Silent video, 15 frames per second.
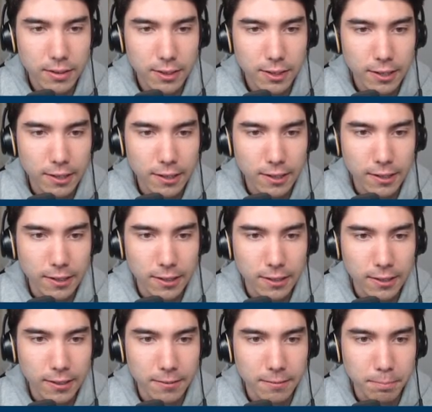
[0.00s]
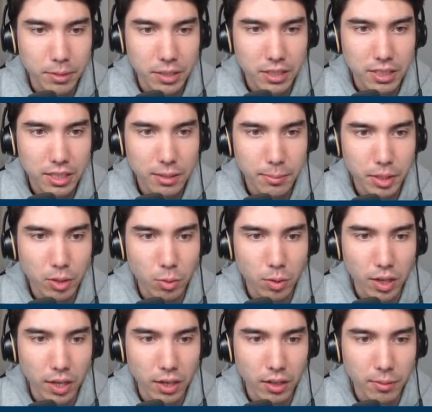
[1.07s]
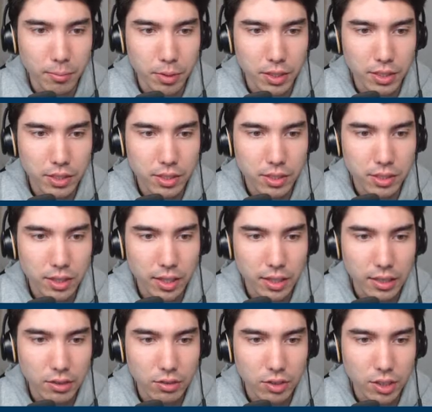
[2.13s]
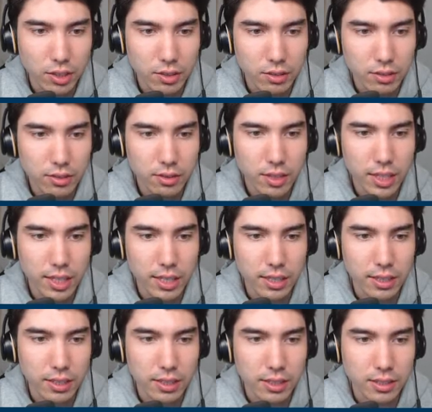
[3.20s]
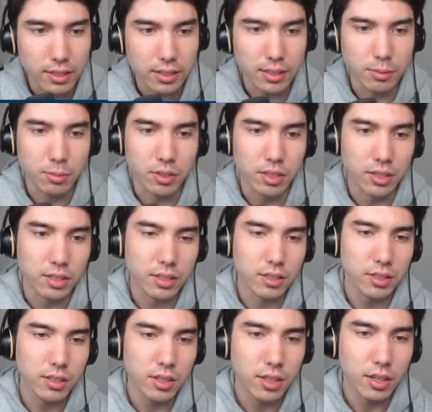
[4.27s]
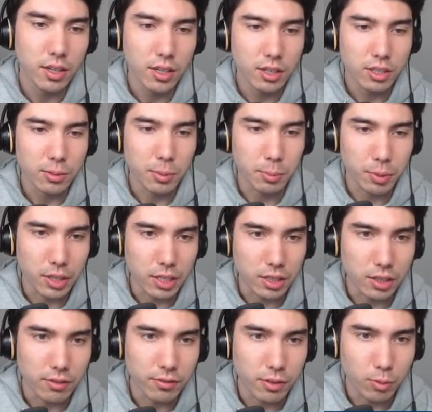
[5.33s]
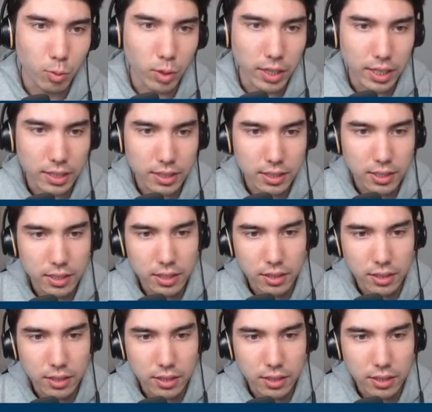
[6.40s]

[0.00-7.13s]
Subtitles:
But it's going to be a while. And plus, I think rook A to C1 should be pretty good for whites